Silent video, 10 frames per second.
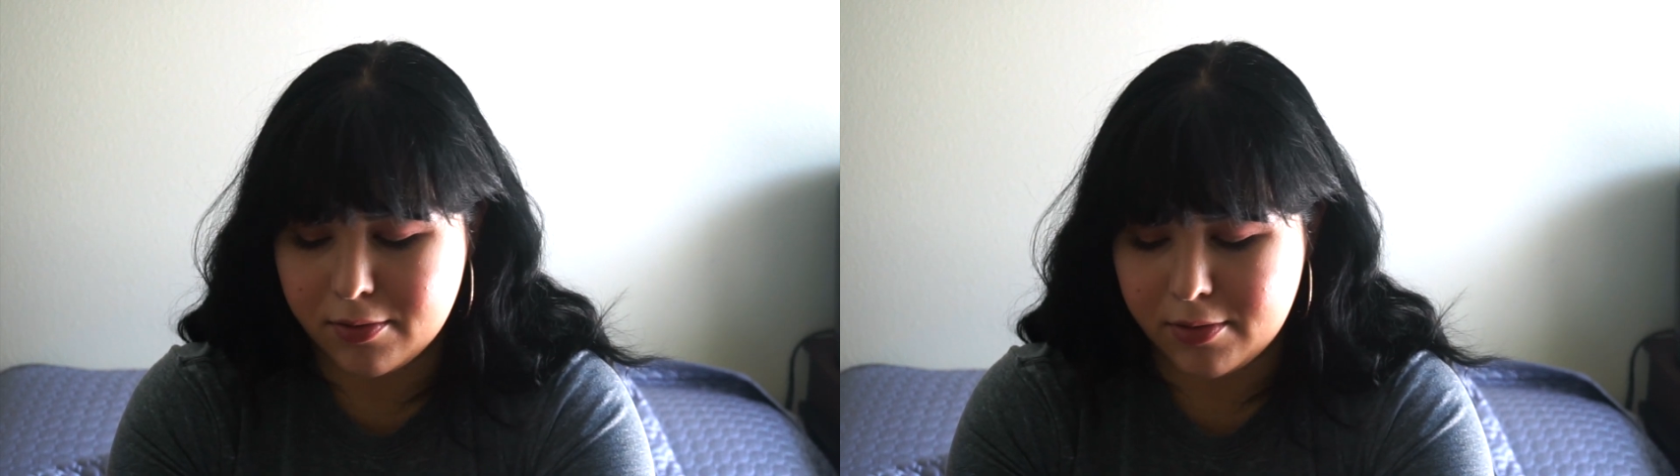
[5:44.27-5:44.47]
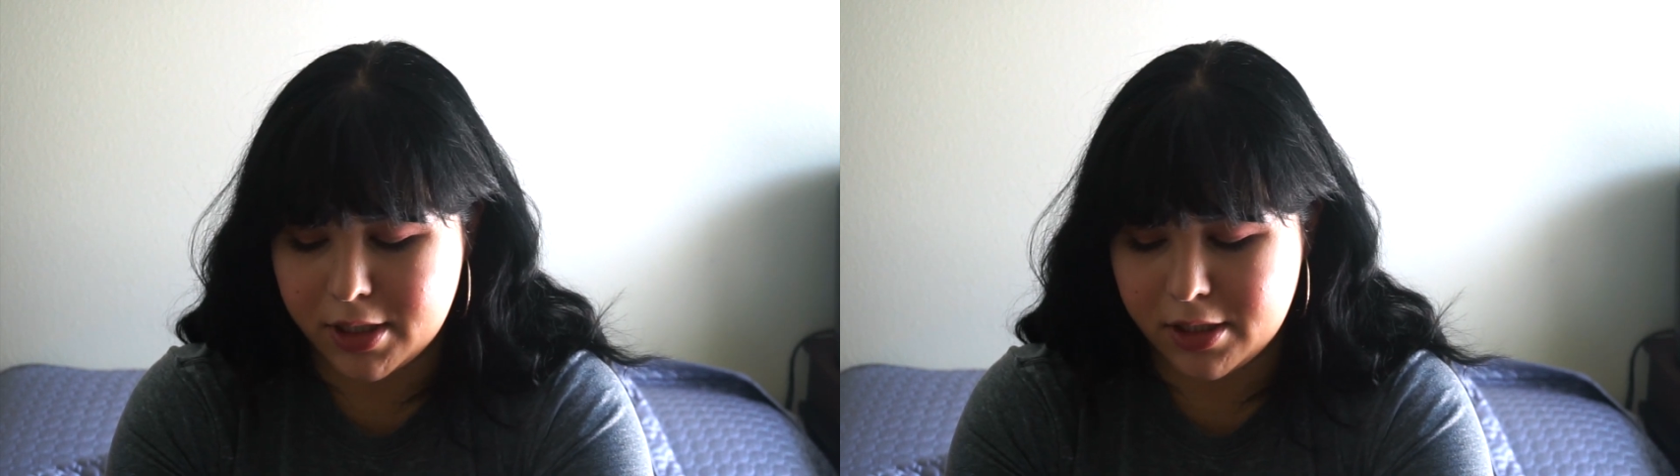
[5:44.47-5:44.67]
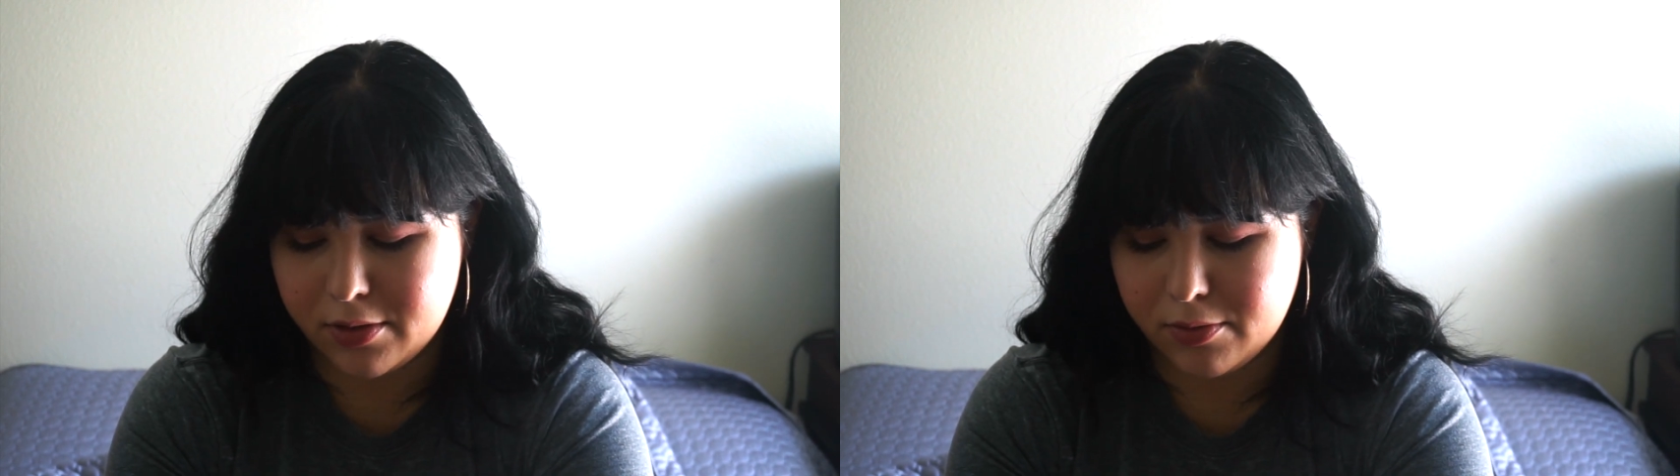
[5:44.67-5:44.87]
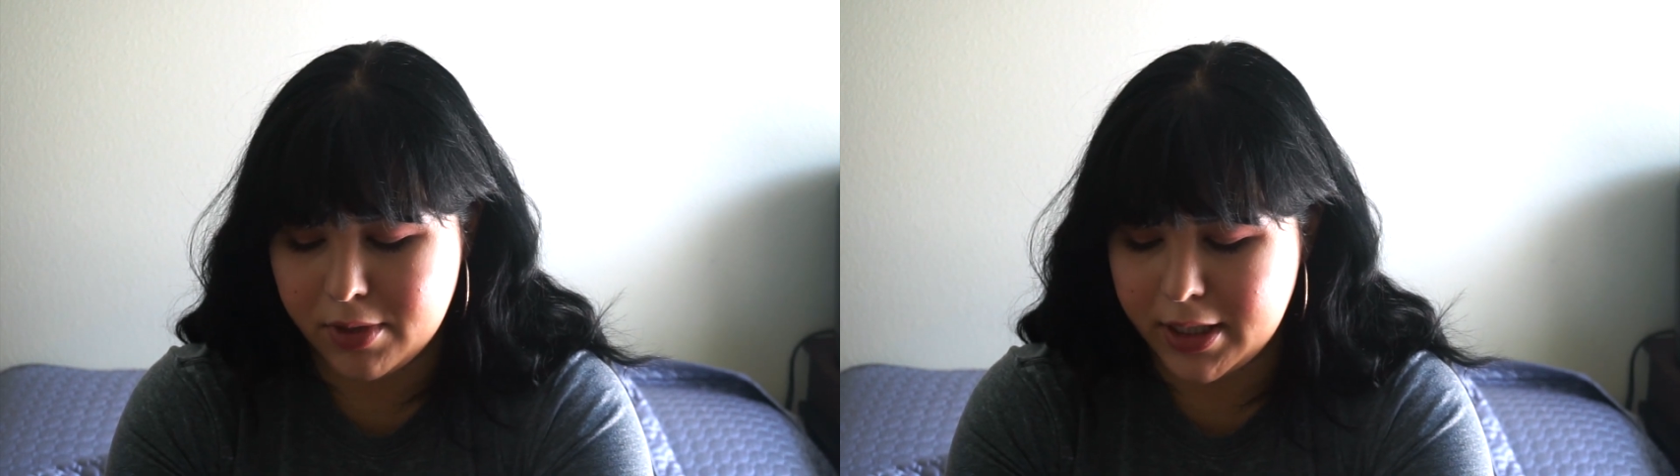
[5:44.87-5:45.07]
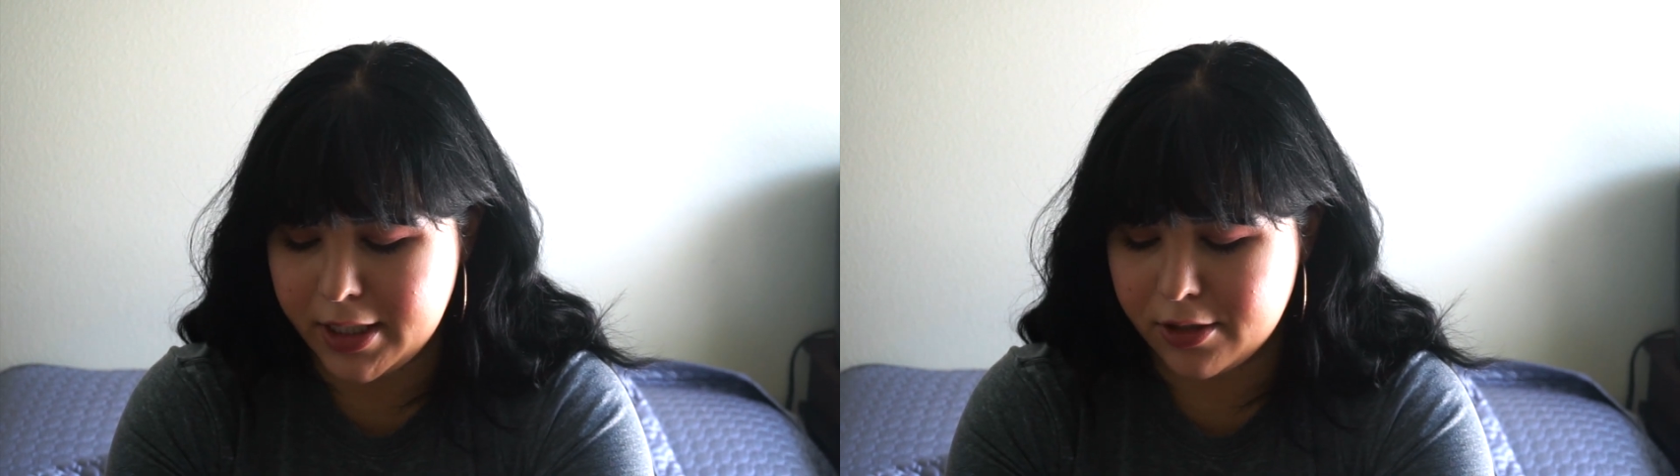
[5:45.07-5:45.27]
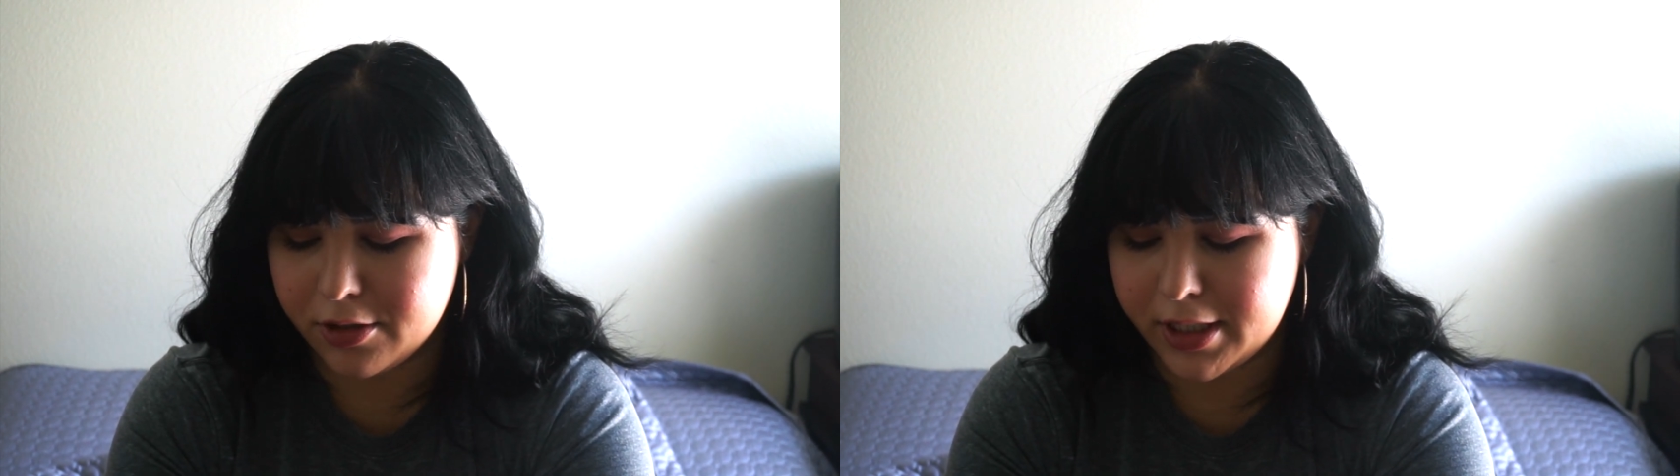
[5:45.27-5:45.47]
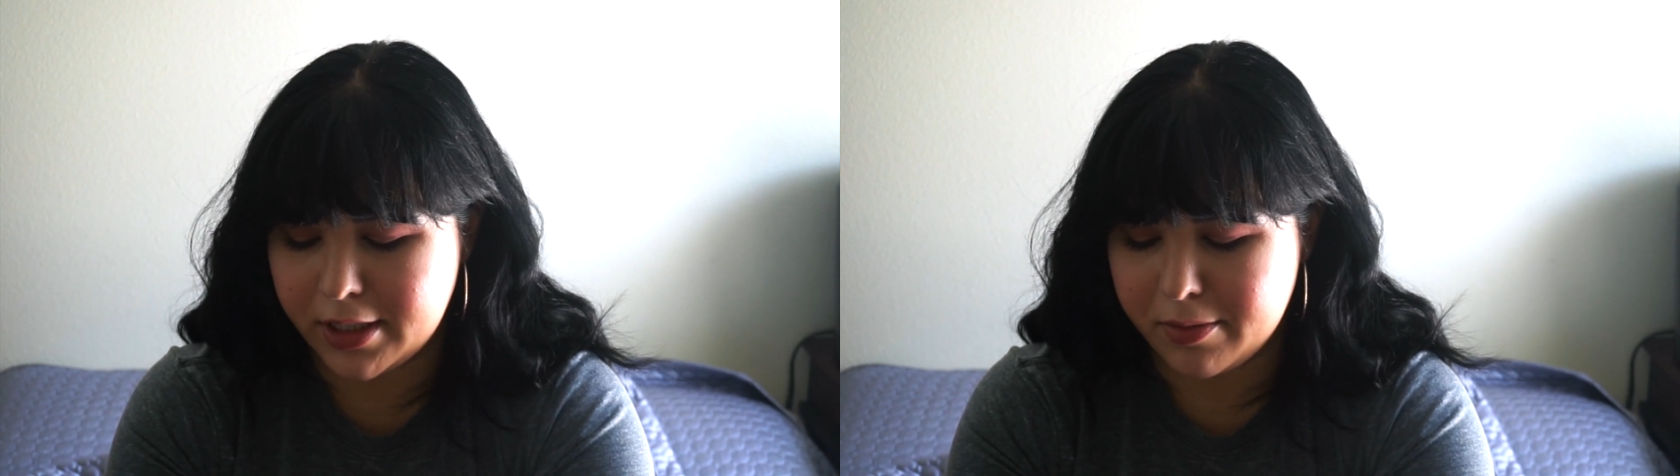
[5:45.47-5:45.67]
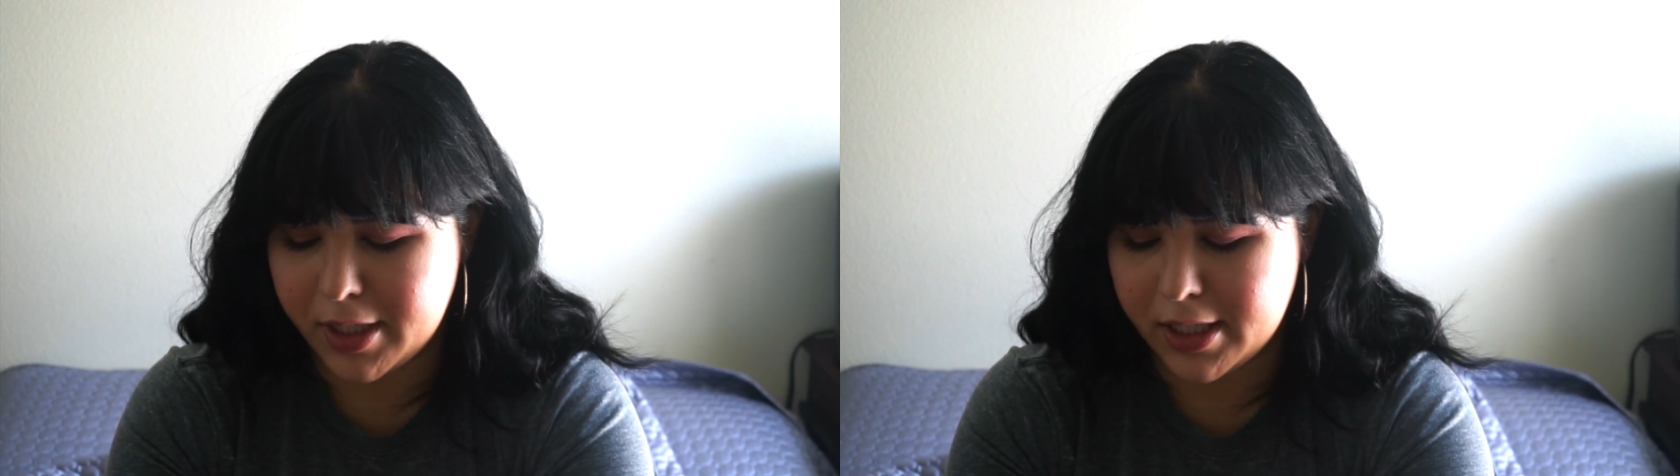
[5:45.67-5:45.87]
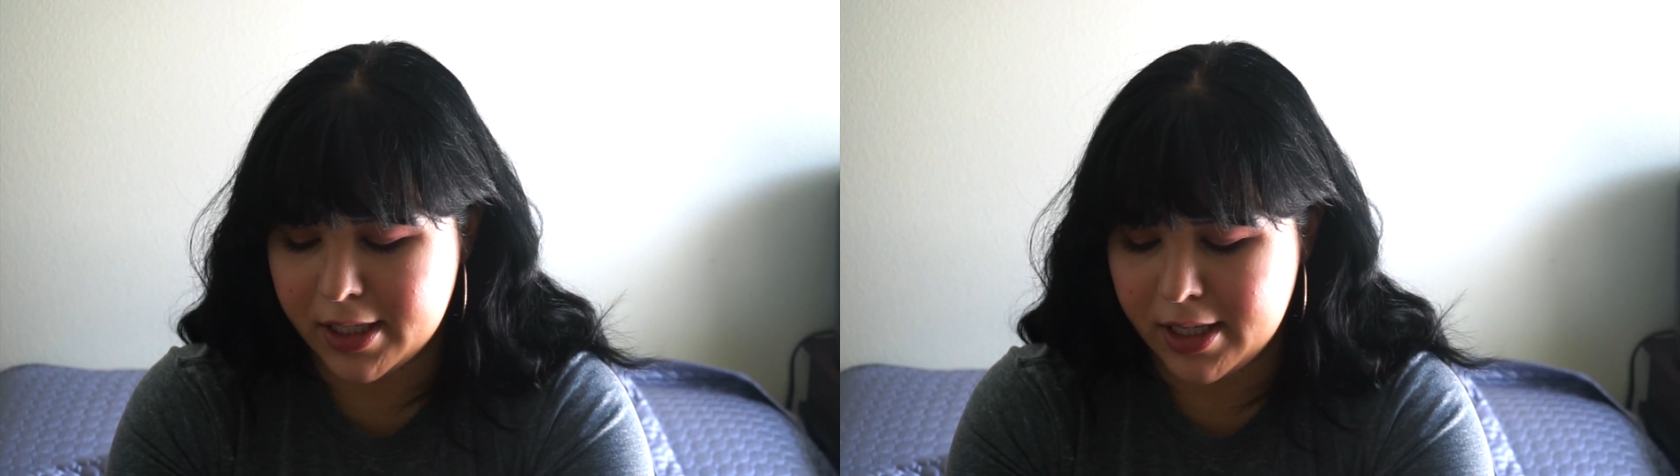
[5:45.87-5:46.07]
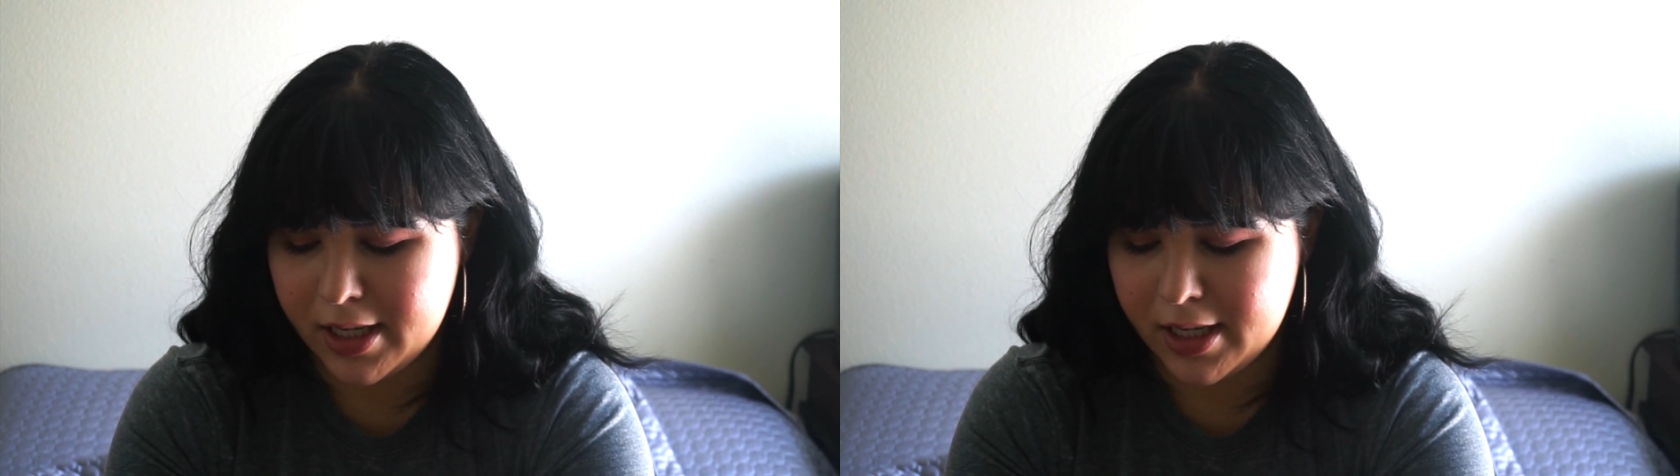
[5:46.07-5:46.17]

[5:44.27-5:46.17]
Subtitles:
which really intrigued me.